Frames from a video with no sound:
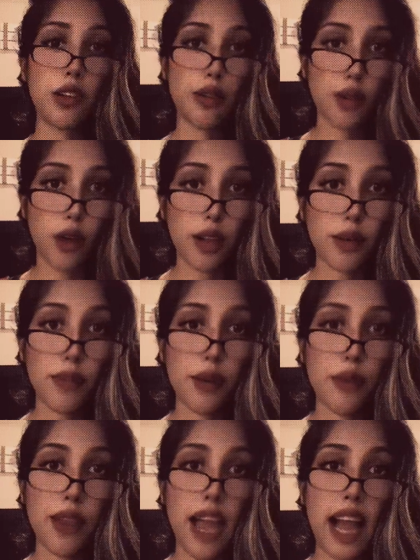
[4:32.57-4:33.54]
not be
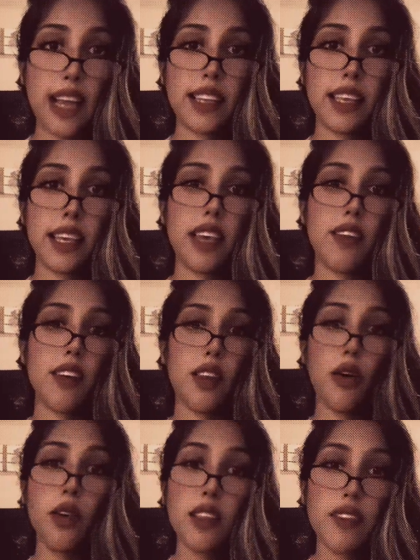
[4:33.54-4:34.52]
reactive and
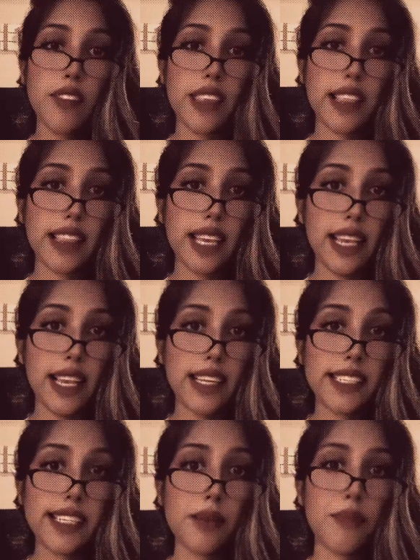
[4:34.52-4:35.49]
all of these
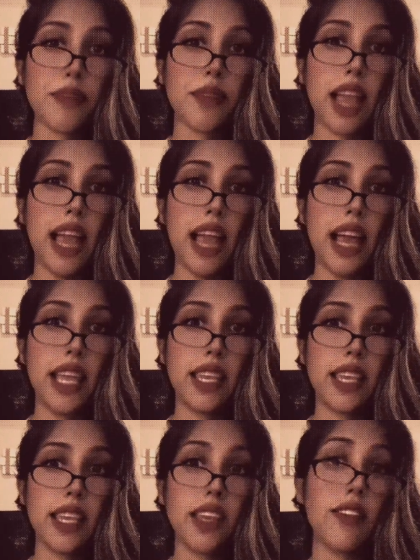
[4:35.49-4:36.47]
things, and
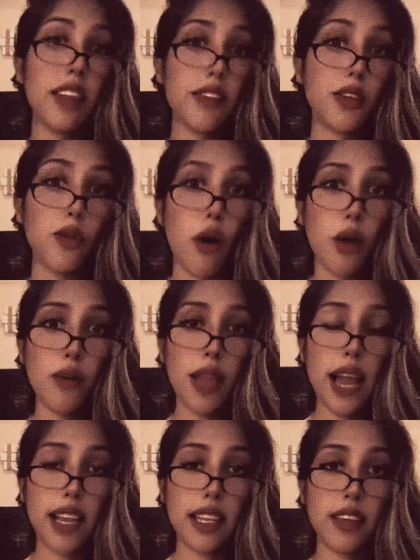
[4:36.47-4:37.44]
even if you are
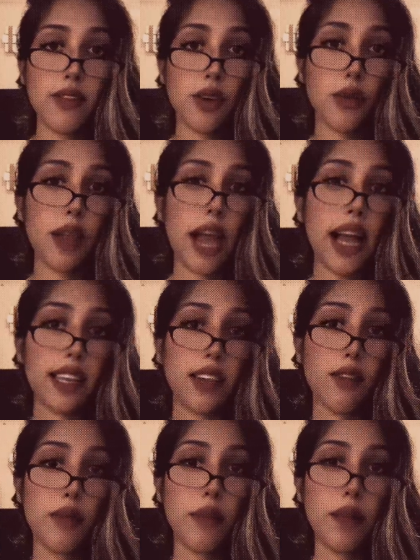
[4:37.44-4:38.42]
reactive, you're reacting
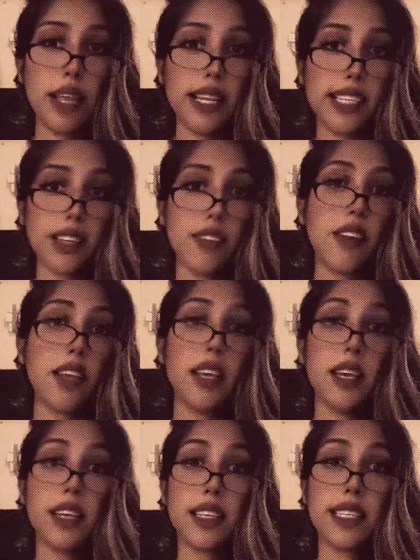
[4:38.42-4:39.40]
from a place of
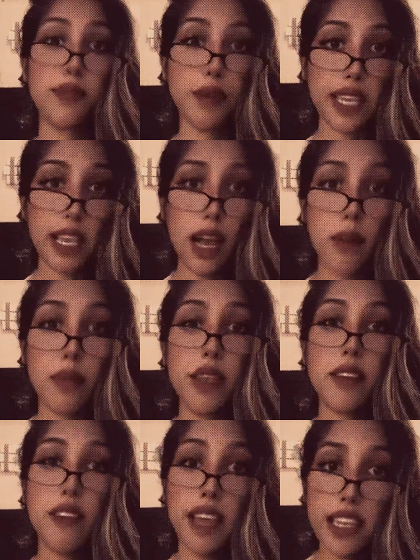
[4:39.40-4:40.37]
speaking up and
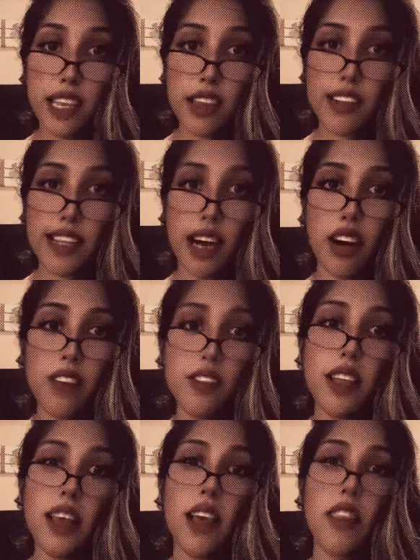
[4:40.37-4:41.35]
defending yourself,
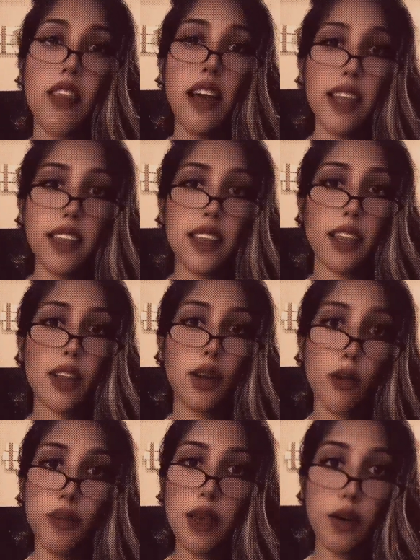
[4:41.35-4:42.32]
then
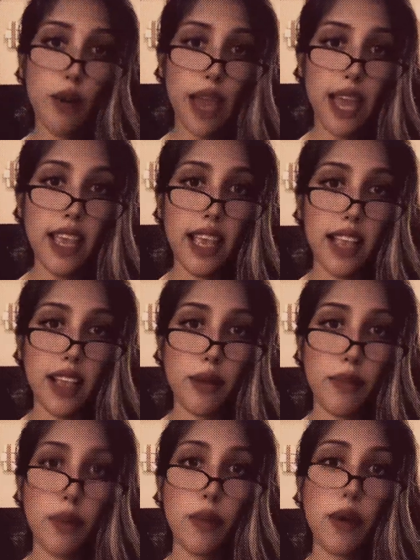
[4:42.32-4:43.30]
you'll be okay.
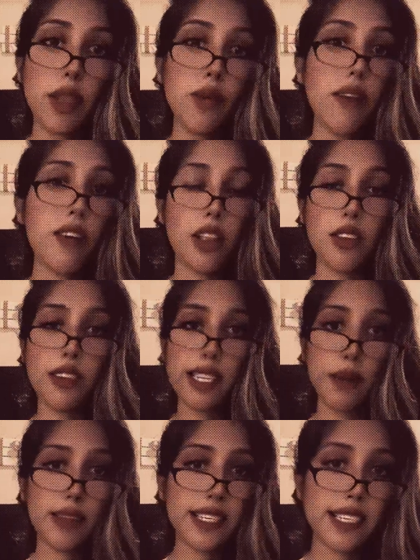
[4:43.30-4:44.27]
But when you have other
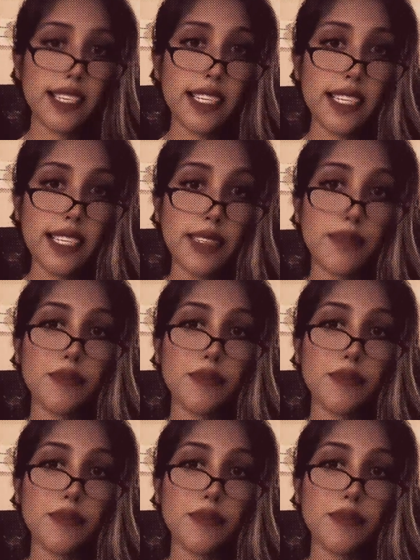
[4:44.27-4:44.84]
substances